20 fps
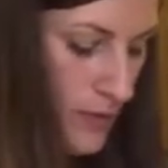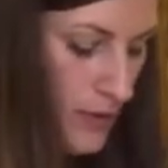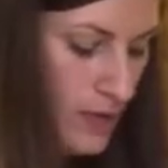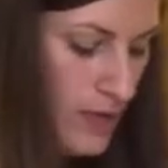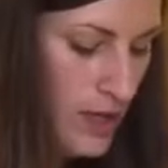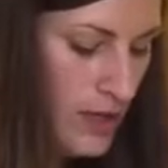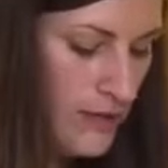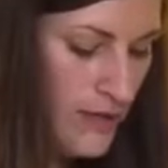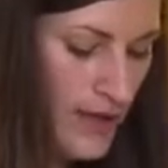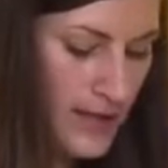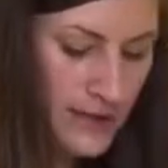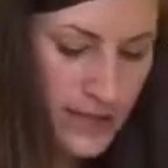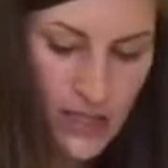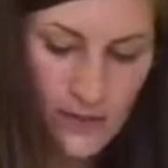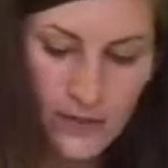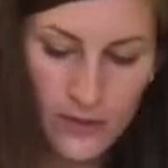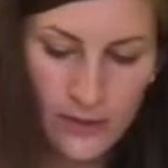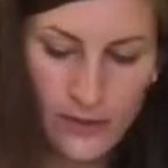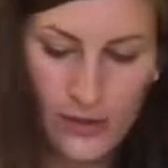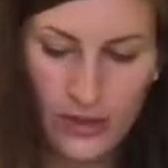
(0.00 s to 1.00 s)
Okay, that
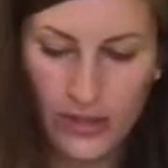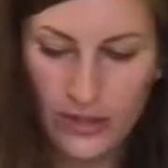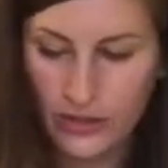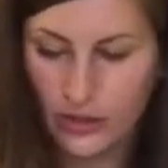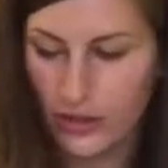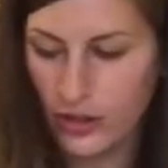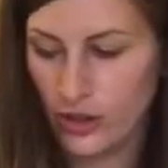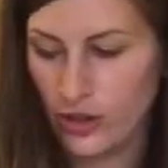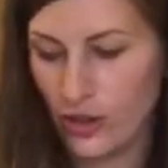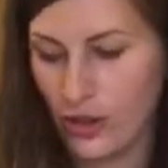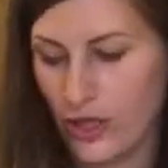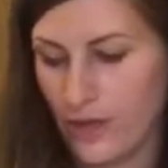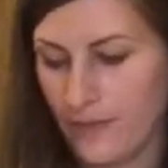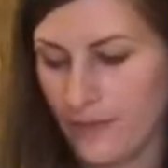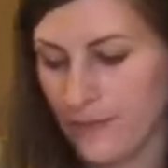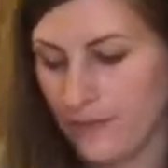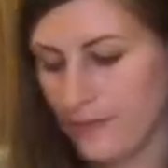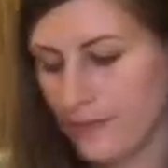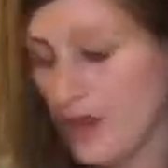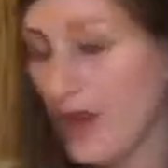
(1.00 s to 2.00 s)
seems pretty secure.
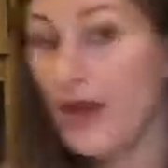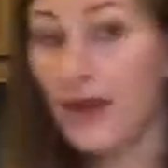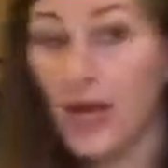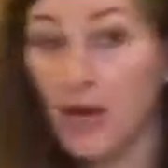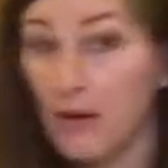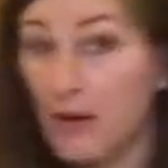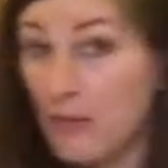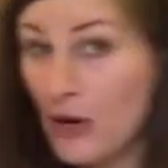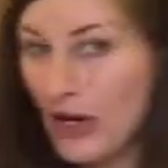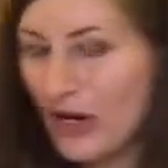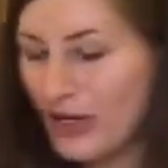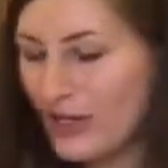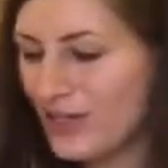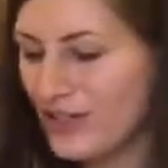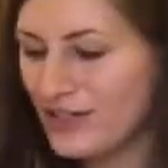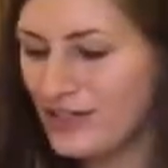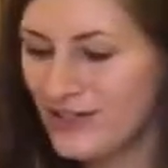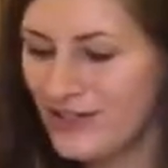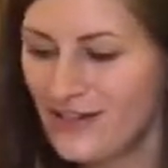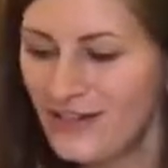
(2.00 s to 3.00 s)
Got my
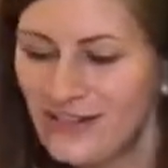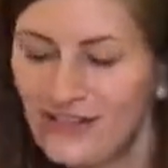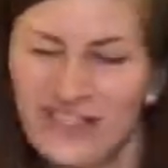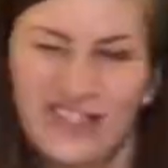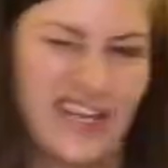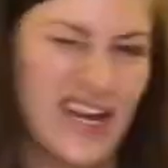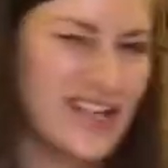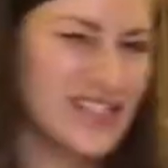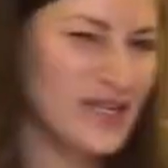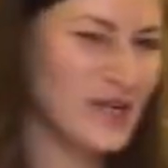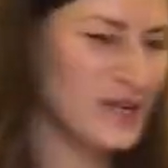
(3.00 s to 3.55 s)
markers, just in case